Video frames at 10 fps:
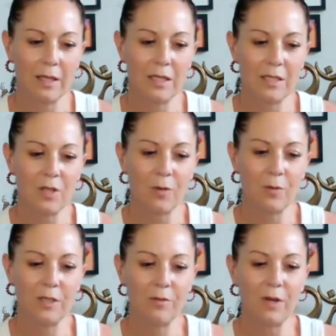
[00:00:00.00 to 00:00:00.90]
And there's no
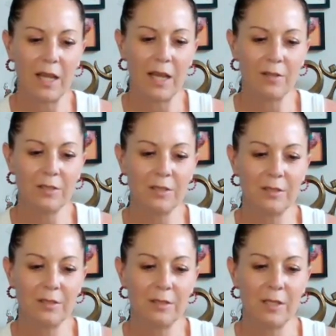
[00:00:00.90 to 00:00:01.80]
one around,
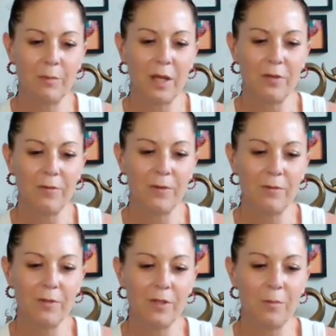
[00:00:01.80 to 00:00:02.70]
but you
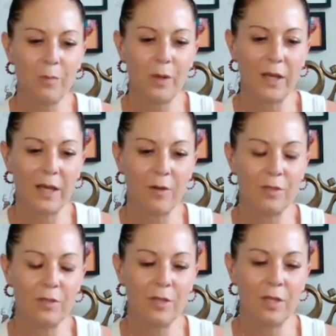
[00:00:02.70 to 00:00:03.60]
feel
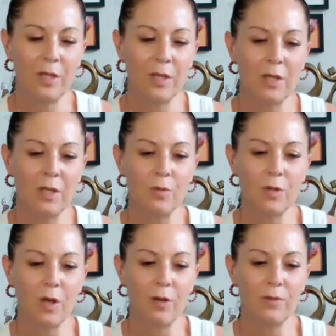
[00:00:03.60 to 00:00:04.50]
compelled to
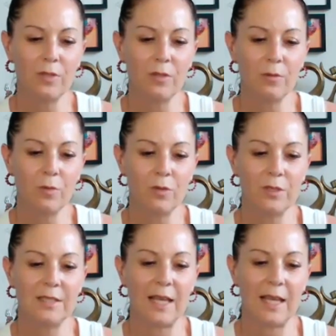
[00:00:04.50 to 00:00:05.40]
walk over to the
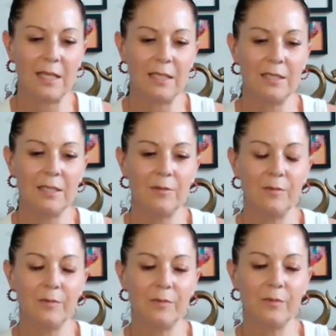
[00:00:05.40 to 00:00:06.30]
water's edge.
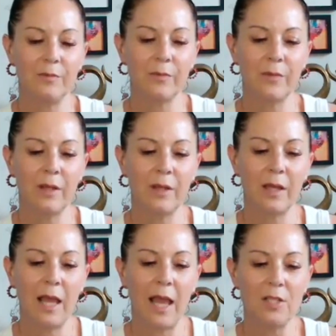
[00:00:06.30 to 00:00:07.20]

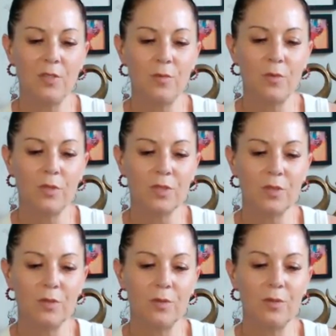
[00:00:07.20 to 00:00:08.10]
As you walk
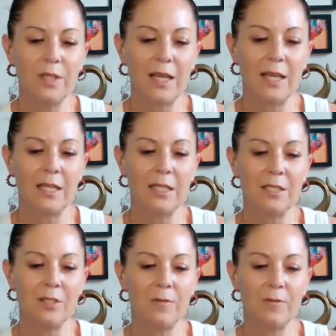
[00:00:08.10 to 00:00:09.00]
to the edge
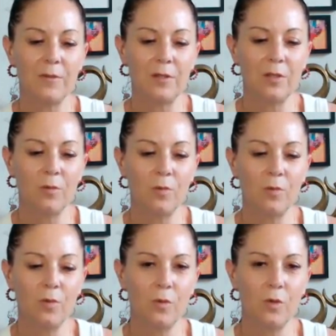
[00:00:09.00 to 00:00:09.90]
and you feel the
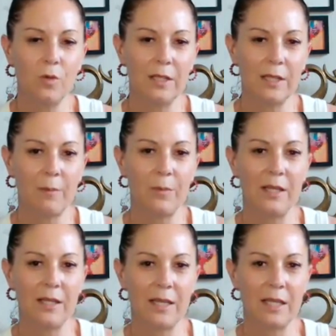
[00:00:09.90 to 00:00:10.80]
warm water
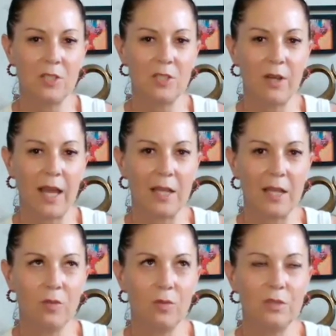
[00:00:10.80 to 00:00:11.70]
lapping against your
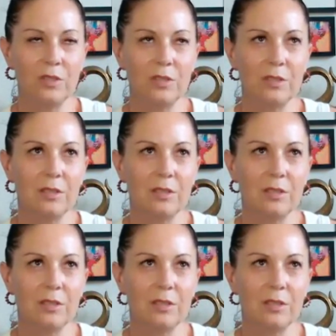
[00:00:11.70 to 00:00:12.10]
ankles,